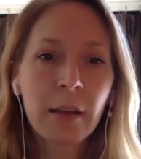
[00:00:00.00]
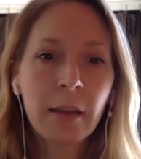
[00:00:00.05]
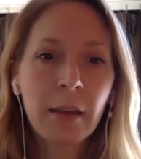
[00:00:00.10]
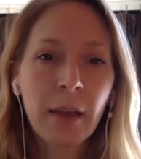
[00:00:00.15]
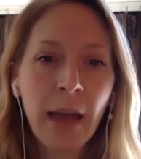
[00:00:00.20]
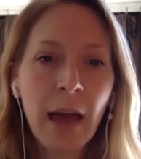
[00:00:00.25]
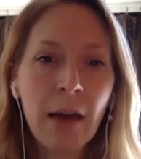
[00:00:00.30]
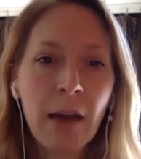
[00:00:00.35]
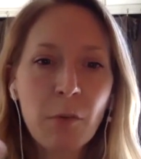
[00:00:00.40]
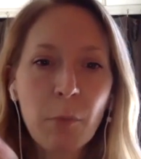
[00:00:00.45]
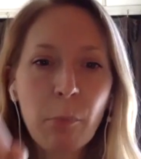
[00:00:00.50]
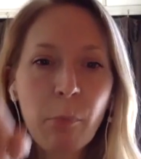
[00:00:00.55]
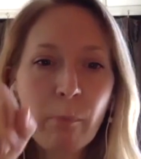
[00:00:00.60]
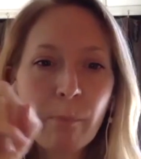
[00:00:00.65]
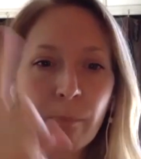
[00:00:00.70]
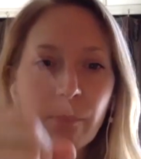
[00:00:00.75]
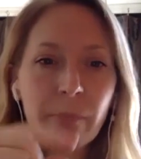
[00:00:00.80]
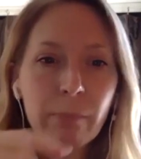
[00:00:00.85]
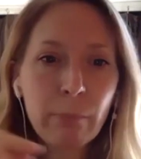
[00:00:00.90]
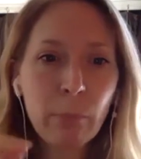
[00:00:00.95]
have a
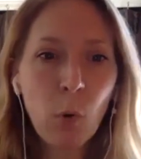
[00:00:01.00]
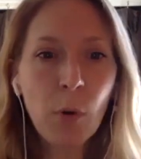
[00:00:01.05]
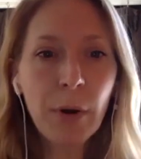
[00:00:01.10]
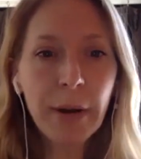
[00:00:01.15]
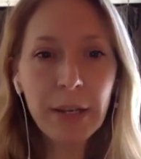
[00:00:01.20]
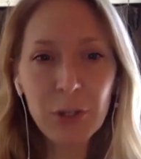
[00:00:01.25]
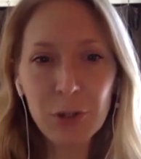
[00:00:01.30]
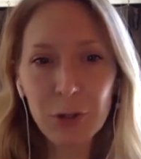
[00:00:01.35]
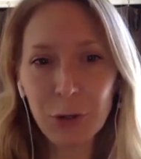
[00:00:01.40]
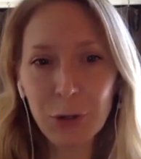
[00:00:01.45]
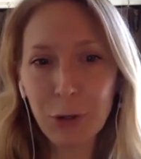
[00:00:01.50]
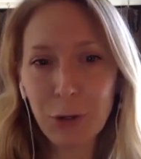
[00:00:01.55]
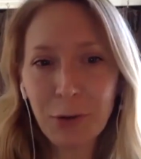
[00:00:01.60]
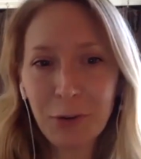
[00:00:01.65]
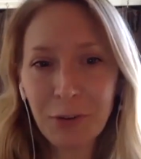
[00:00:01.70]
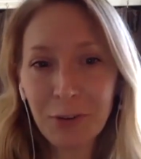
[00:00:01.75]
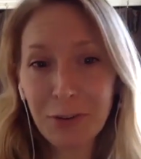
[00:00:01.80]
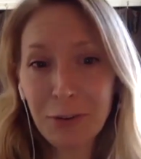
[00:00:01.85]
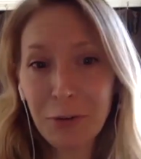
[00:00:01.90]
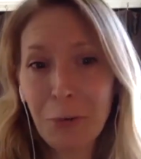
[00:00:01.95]

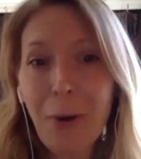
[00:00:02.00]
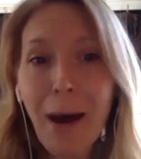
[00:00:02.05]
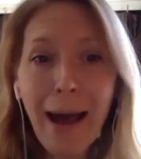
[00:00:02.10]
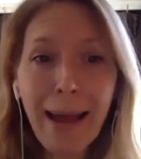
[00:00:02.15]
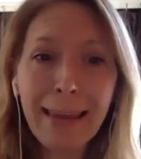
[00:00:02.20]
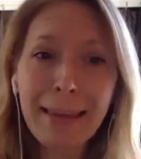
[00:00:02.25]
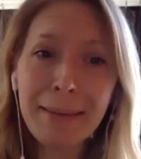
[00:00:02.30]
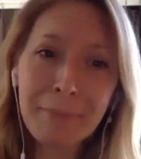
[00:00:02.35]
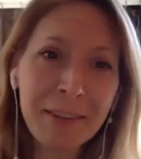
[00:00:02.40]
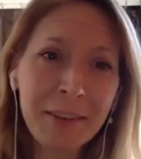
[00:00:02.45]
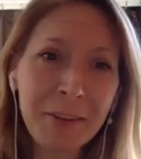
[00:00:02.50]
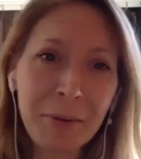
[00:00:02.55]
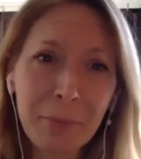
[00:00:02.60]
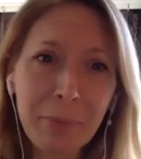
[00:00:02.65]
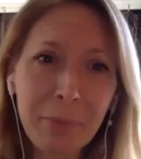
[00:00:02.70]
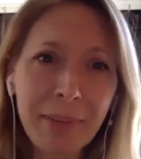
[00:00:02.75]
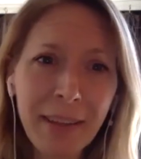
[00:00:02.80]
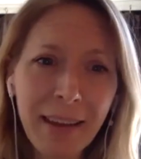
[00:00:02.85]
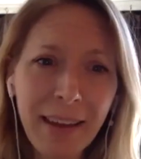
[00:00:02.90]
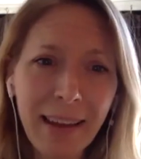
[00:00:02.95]
pointer so I can still
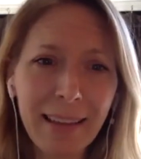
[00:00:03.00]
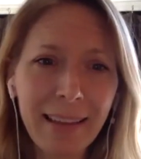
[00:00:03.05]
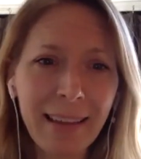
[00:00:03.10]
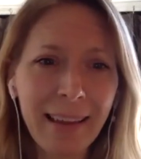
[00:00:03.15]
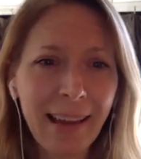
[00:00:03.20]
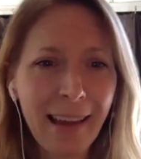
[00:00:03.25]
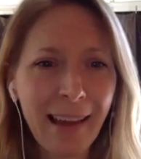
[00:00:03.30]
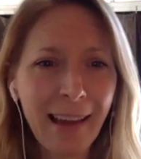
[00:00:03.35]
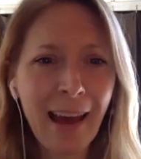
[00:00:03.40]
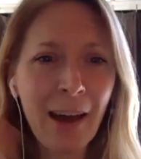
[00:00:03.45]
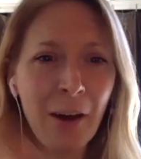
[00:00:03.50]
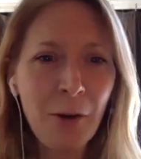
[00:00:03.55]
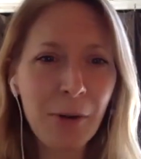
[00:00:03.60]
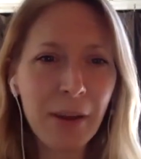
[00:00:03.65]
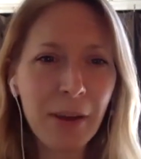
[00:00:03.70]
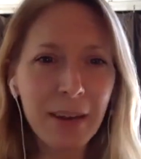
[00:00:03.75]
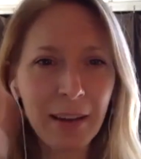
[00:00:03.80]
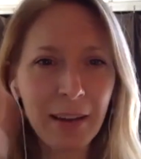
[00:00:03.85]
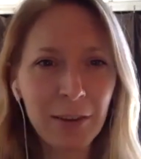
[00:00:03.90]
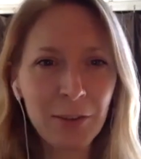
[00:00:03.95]
play? Like, how
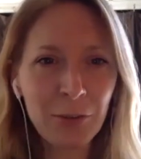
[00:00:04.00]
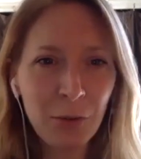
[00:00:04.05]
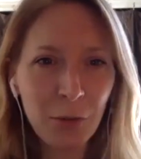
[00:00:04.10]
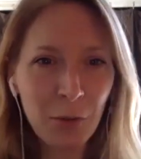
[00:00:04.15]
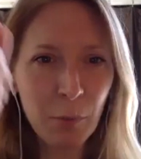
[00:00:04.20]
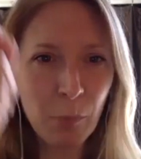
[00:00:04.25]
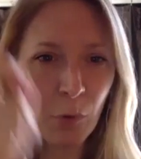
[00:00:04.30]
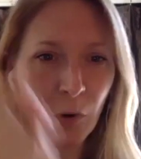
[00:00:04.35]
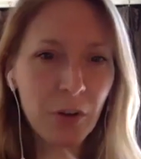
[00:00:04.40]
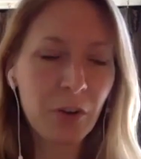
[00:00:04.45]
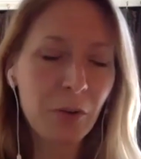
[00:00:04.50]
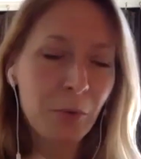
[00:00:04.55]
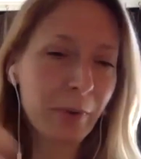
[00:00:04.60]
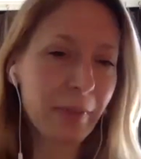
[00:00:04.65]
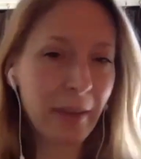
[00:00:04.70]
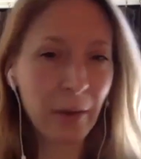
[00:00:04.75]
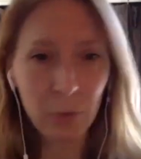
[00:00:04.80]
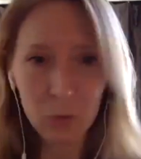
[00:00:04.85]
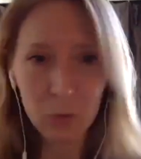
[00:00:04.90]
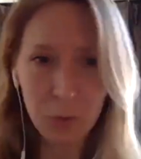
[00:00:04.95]
can I do the pointer
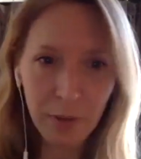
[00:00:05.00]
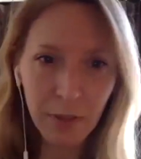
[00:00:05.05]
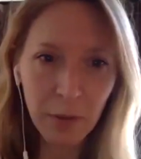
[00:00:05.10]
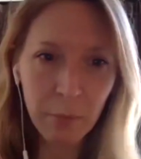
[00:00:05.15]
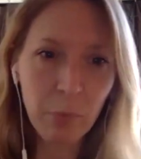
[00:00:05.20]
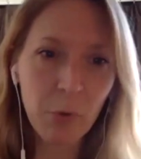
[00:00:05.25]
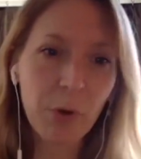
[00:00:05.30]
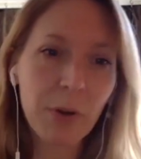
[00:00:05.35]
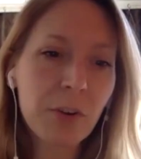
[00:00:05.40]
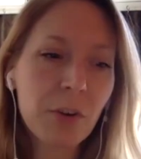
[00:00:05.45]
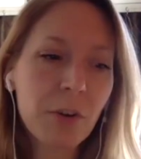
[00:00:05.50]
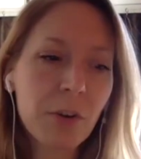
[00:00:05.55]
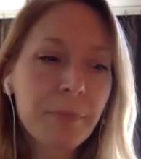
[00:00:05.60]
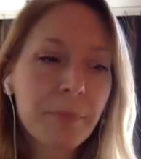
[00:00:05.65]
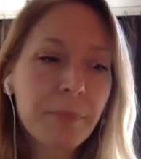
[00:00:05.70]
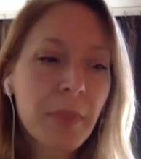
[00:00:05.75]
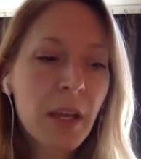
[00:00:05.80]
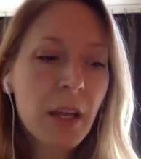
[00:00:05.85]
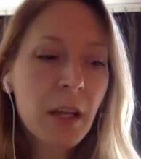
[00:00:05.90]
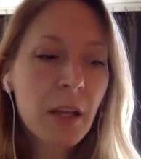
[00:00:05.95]
without doing the pointer?
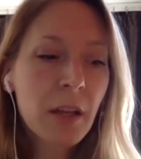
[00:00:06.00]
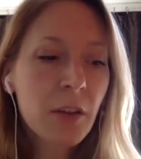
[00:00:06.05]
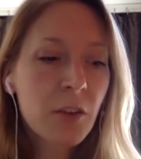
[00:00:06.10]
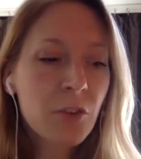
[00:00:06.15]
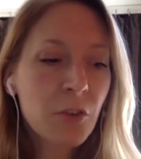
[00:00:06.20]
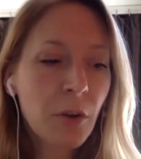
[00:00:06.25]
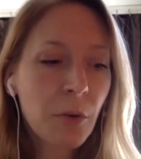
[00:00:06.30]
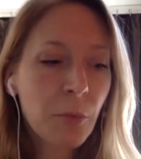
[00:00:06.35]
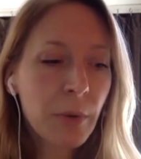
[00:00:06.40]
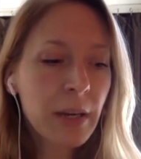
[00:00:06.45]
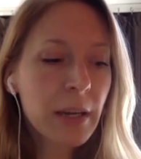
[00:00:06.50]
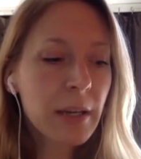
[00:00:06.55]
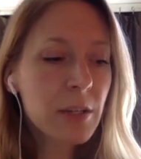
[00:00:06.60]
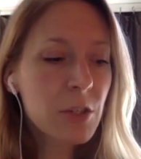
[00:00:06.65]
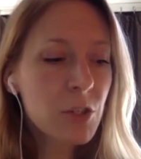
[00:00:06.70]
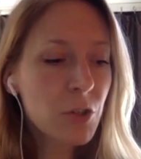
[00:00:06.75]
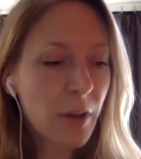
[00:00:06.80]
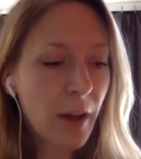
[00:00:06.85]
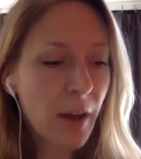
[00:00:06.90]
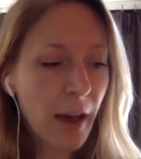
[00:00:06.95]
So I went
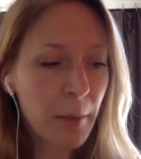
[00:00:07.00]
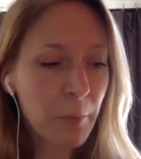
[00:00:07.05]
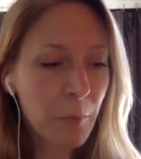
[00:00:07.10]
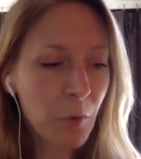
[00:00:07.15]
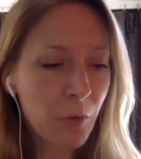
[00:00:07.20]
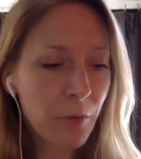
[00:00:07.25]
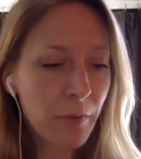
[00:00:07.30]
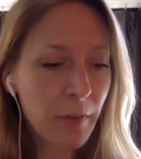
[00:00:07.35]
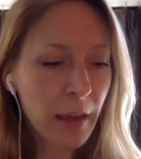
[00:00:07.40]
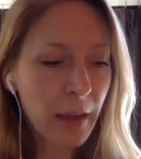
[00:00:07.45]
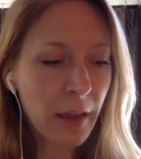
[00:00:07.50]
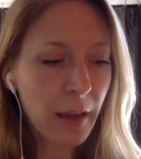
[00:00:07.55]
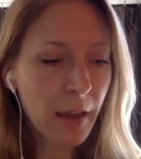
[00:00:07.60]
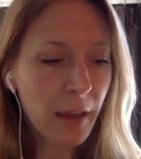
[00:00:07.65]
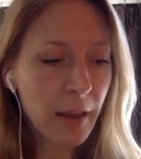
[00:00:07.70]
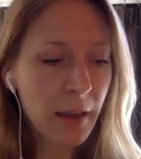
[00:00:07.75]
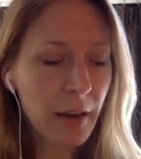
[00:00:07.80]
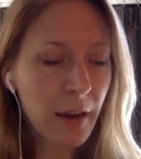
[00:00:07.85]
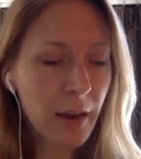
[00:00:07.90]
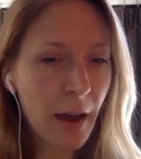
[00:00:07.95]
into iMovie
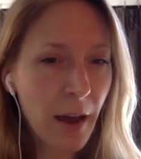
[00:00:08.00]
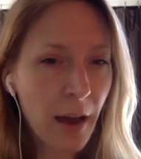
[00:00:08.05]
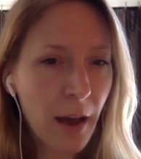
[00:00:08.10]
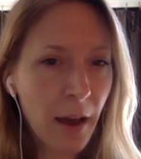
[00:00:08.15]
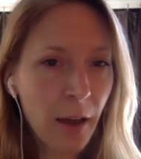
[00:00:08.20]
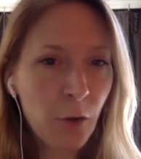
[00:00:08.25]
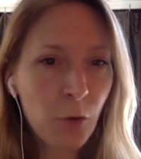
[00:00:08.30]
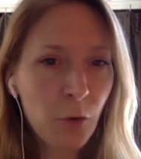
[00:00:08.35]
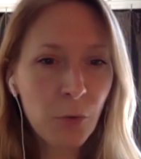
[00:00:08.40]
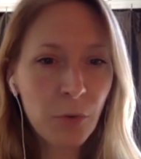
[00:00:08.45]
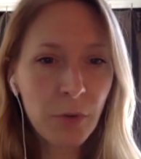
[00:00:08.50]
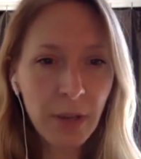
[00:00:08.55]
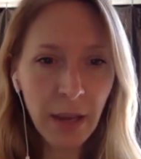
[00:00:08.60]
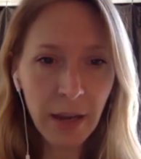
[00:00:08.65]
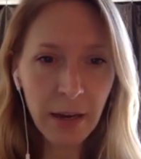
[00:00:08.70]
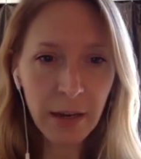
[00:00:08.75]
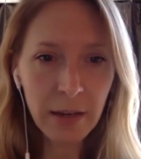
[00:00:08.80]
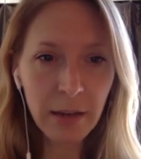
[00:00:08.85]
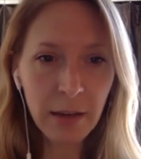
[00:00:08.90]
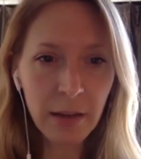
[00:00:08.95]
and I
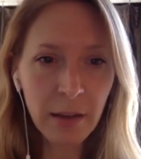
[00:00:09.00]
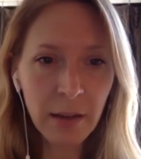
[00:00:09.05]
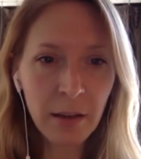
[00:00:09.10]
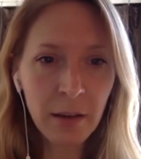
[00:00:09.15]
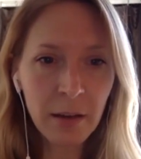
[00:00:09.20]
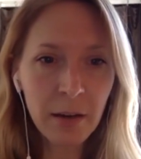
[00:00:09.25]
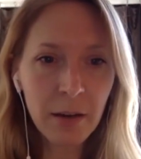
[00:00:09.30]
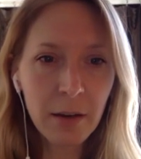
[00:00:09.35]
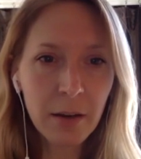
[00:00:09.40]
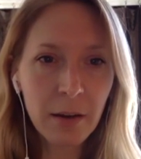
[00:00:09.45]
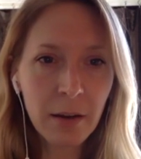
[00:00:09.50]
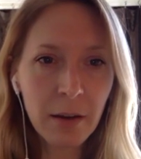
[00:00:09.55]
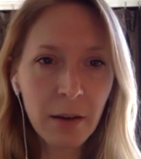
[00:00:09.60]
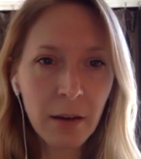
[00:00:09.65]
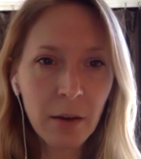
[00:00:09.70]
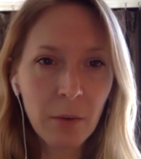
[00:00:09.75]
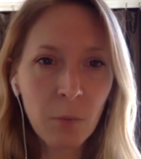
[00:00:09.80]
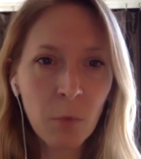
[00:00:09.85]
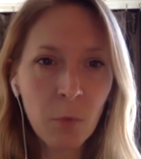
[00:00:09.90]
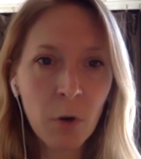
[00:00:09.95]
created
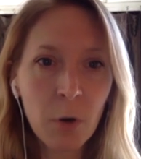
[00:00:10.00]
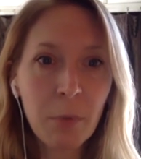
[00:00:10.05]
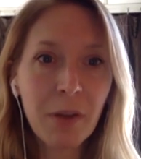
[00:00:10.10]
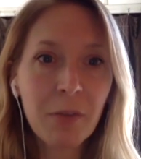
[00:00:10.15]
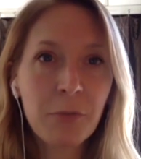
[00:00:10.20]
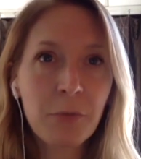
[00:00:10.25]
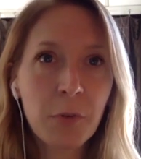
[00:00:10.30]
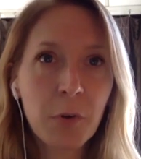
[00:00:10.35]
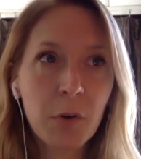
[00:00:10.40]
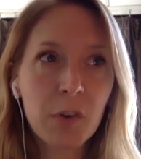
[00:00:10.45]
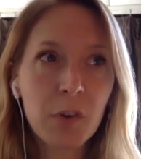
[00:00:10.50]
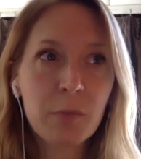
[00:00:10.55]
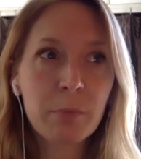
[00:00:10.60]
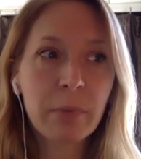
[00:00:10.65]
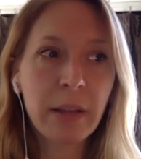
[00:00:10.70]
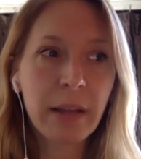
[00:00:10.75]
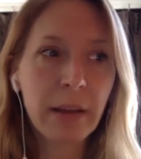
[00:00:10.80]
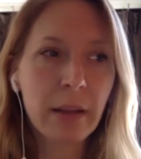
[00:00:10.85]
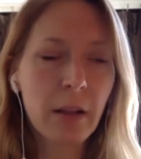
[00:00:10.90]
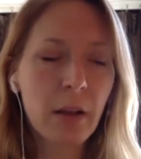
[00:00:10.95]
um, one of my first
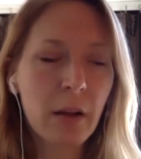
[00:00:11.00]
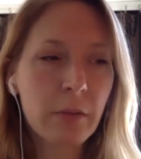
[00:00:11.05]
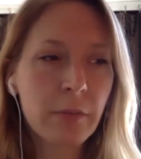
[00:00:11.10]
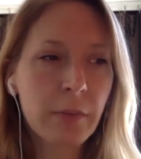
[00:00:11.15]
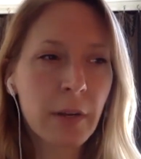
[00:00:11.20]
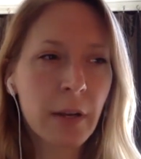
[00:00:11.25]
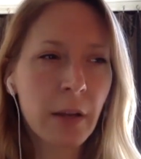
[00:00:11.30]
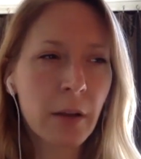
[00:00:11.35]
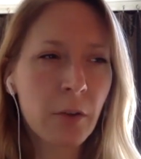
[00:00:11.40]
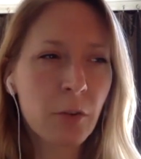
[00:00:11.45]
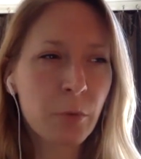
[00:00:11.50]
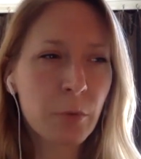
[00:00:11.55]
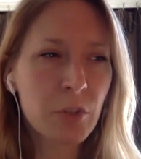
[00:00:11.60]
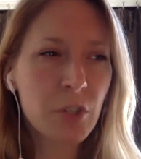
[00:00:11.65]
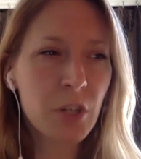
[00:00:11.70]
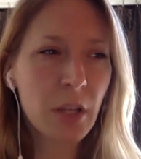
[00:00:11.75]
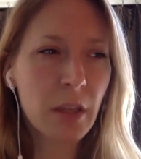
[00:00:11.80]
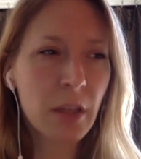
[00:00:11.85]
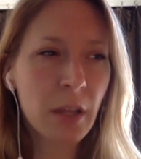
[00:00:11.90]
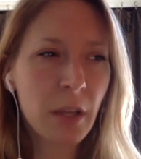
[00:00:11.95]
play along videos, which
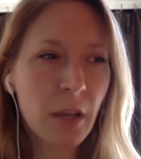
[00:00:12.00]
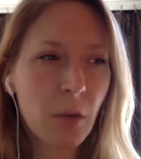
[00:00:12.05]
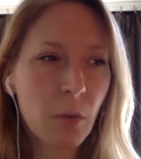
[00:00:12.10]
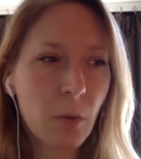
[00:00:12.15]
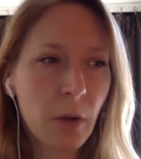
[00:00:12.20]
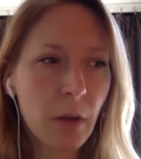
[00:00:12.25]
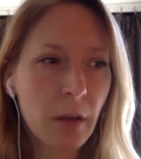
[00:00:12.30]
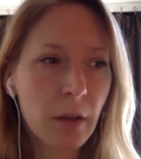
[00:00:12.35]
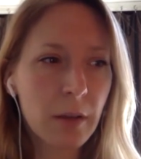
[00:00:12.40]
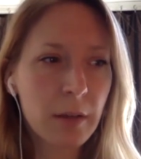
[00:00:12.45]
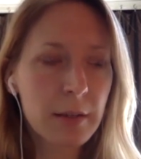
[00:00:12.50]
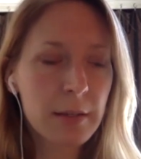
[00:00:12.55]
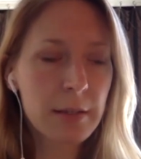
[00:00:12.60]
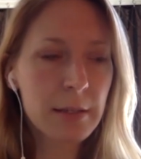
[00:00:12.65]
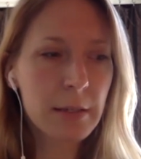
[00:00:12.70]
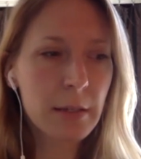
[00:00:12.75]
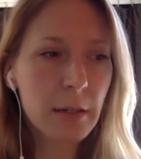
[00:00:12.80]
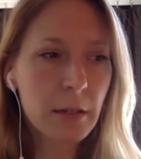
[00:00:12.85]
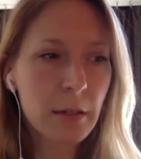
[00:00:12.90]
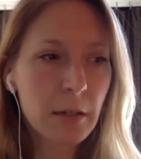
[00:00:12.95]
I think was
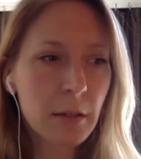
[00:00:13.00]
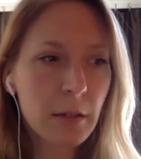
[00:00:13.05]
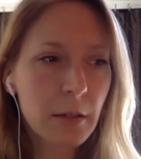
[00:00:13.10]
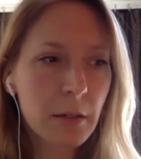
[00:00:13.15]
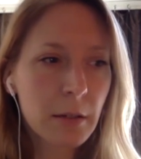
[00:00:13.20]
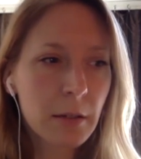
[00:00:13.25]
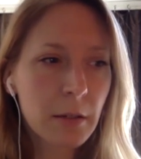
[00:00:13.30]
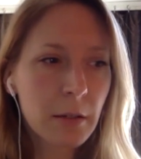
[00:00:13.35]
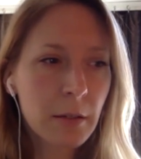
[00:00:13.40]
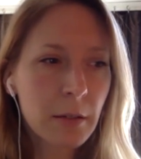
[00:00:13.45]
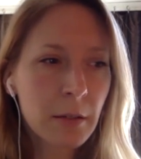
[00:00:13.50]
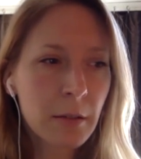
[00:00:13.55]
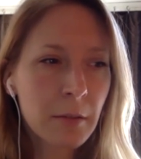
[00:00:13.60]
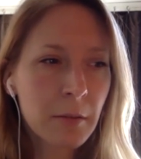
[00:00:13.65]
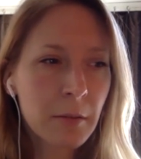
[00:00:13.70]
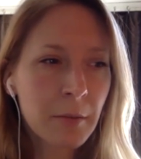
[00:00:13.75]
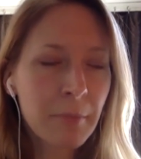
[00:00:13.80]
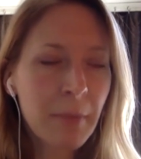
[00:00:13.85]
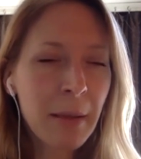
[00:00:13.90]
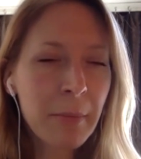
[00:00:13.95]

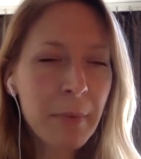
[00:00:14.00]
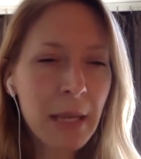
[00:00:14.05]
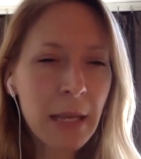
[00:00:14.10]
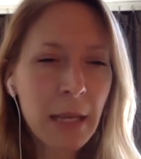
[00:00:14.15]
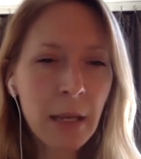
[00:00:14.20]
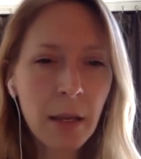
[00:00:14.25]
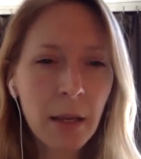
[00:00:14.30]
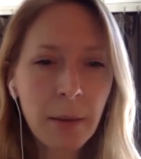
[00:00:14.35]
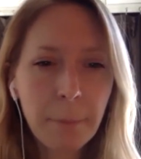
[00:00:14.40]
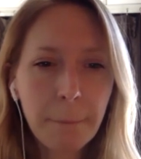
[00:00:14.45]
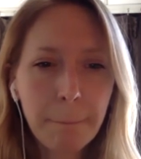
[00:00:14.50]
maybe